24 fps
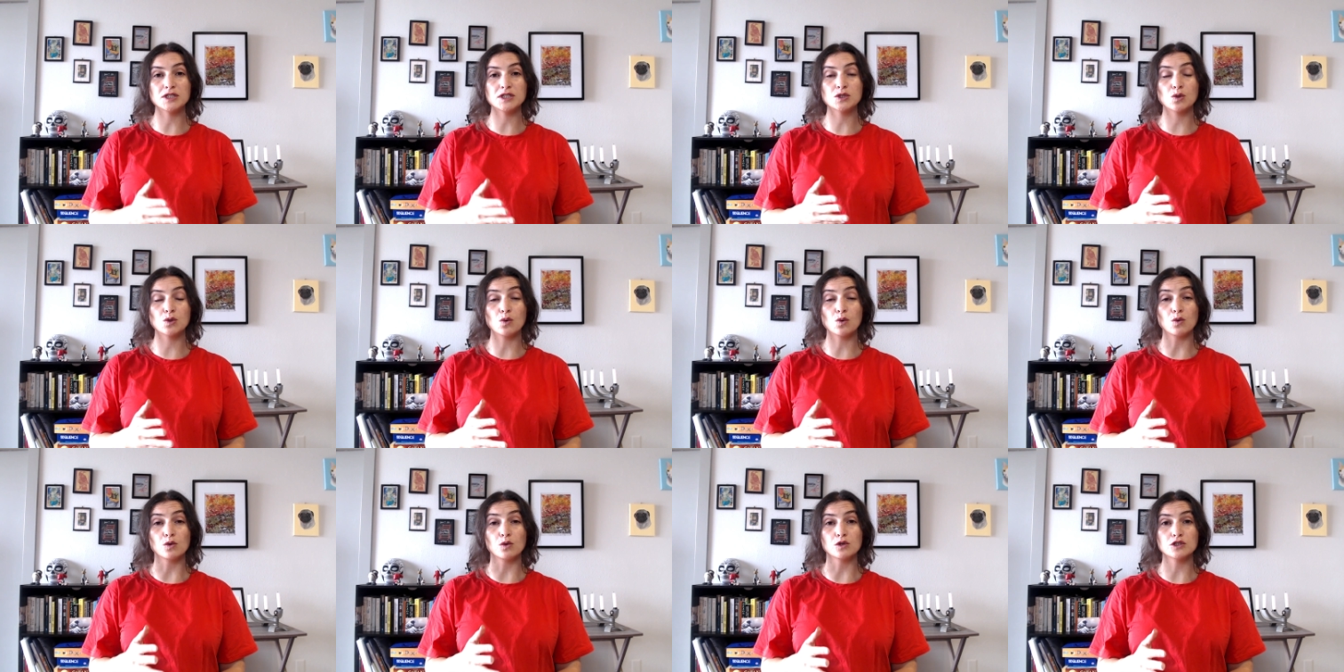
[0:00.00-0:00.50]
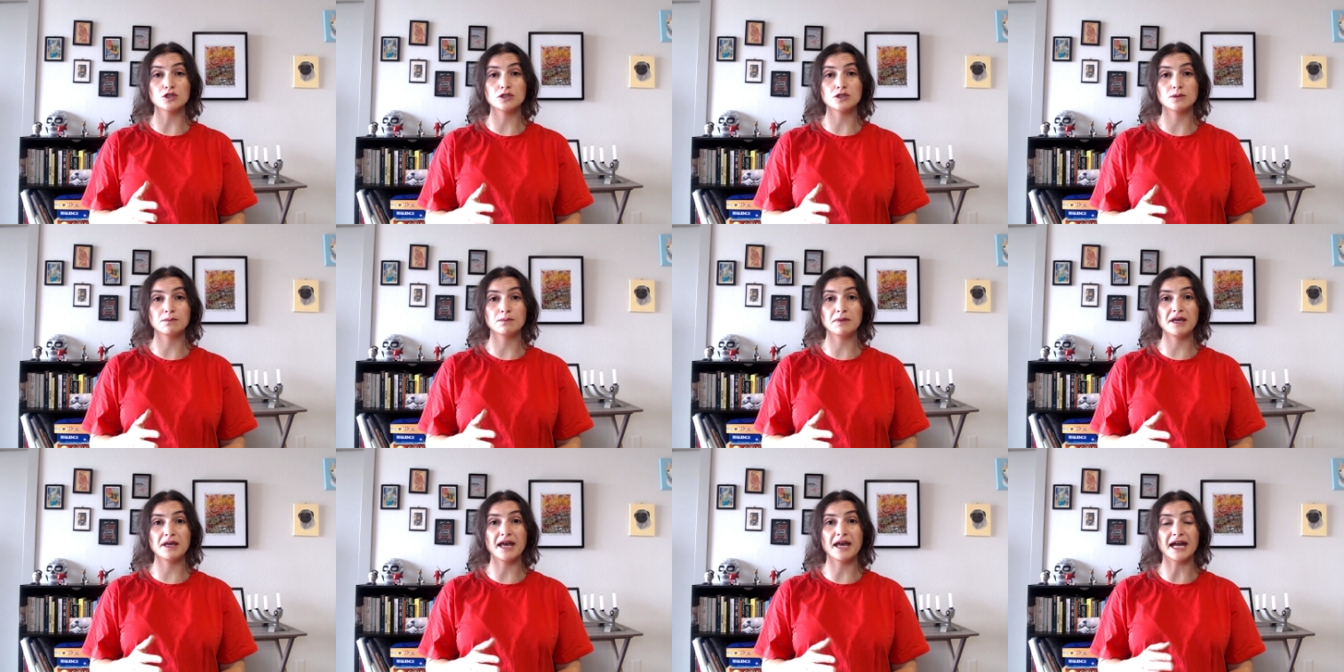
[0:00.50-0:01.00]
schools
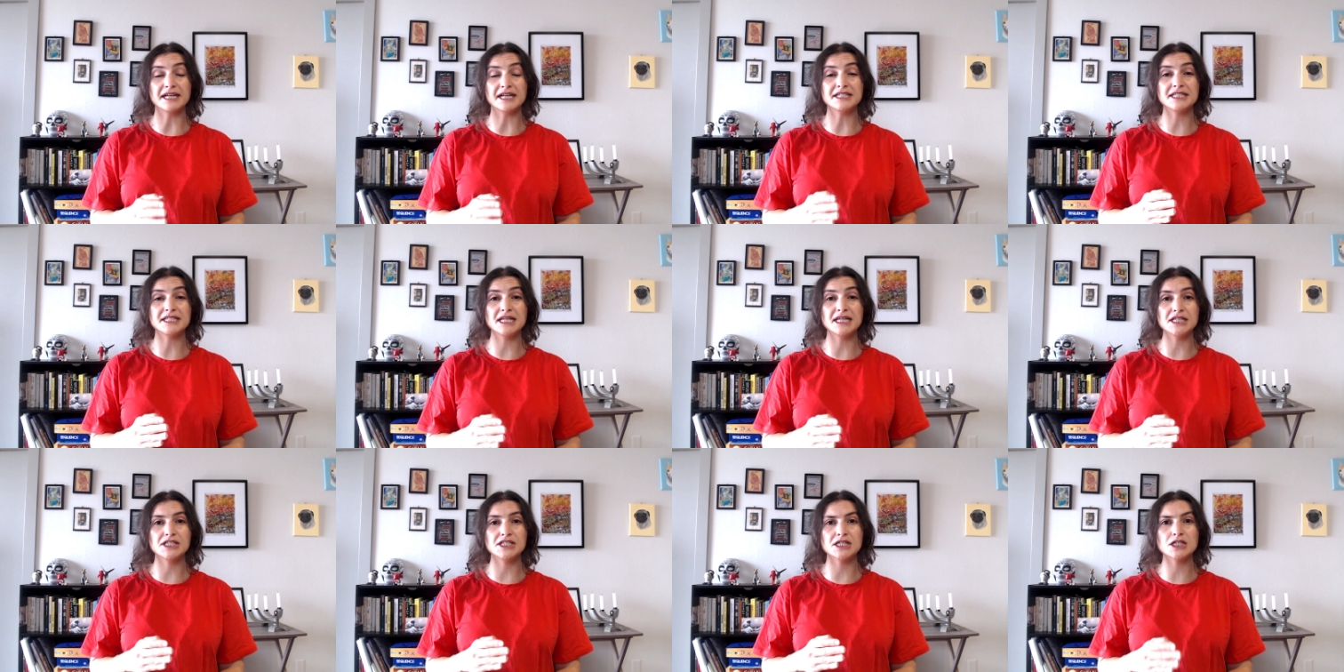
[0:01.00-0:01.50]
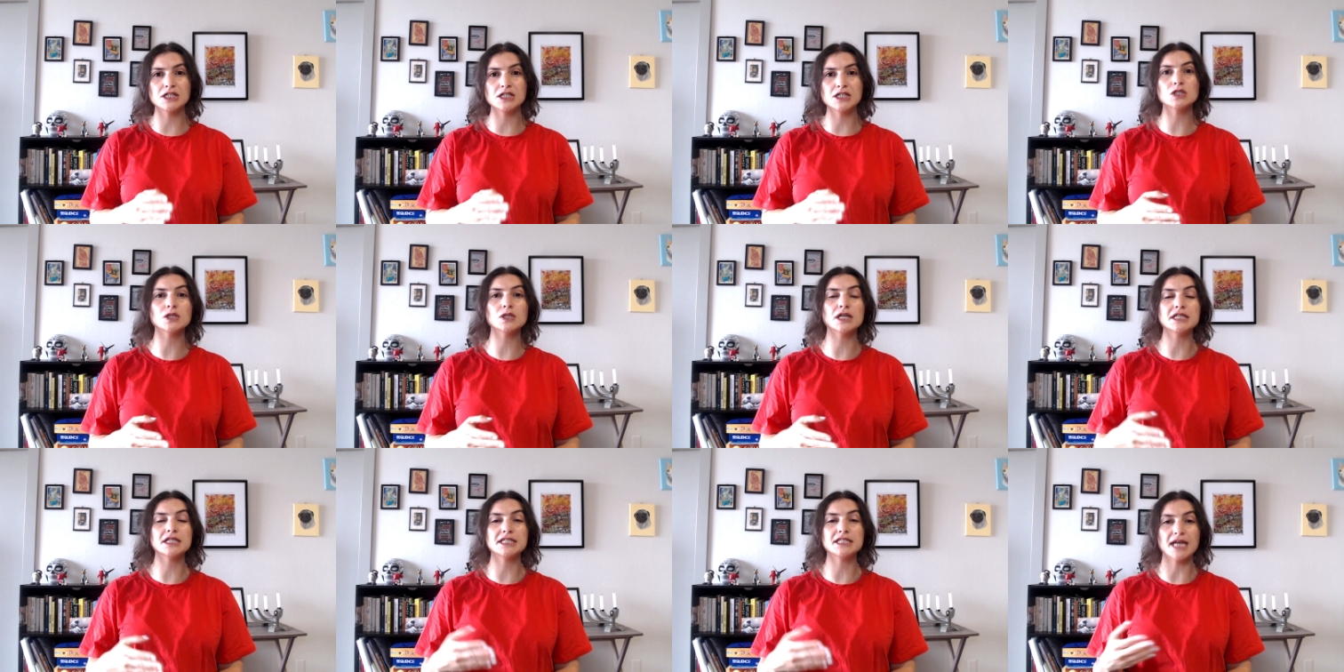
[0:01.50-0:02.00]
began teaching to
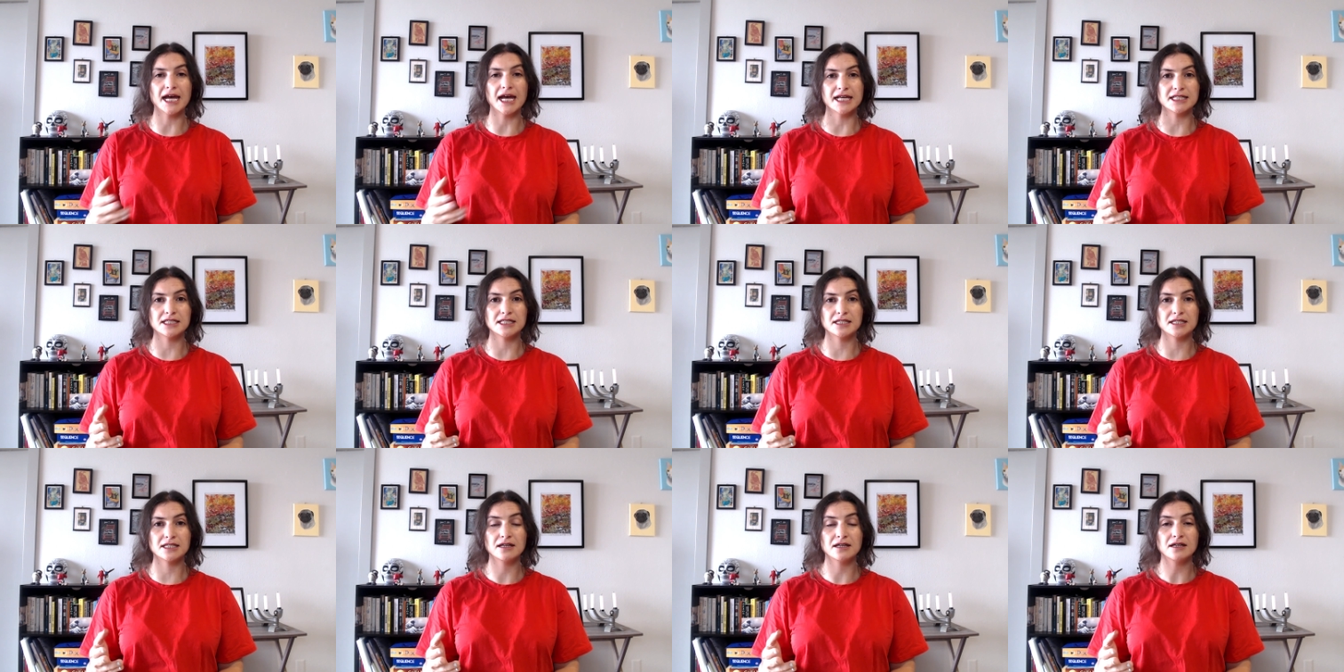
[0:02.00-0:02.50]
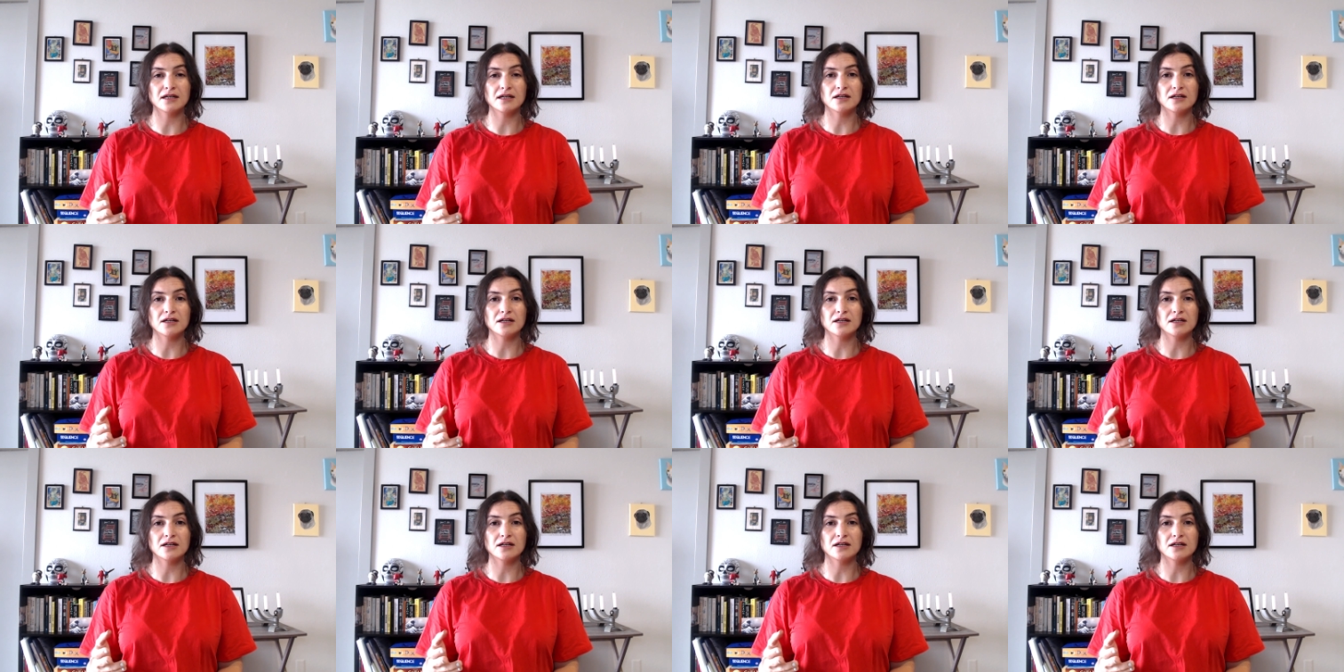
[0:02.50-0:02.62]
the test